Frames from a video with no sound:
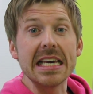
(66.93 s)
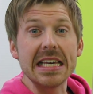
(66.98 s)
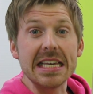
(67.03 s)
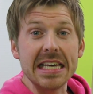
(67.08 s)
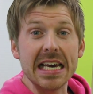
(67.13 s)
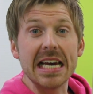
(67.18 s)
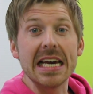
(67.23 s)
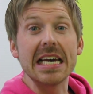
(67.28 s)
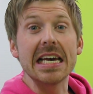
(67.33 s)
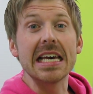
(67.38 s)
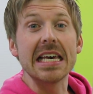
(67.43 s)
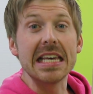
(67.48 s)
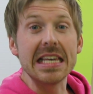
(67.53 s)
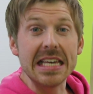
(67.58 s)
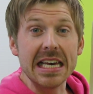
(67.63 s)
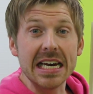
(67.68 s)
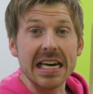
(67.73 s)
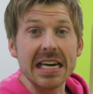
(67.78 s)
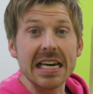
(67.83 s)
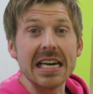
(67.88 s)
y,
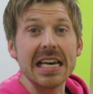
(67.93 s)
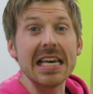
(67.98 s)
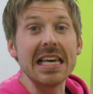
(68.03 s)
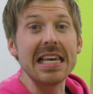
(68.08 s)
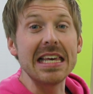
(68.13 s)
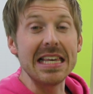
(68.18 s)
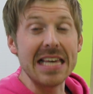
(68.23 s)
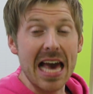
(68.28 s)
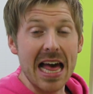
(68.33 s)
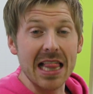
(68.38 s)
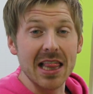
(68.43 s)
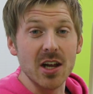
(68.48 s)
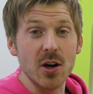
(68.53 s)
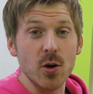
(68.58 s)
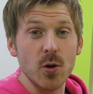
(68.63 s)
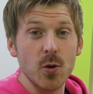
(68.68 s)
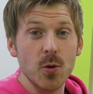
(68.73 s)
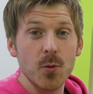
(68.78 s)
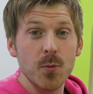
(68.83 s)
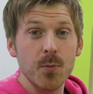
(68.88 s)
y, yellow.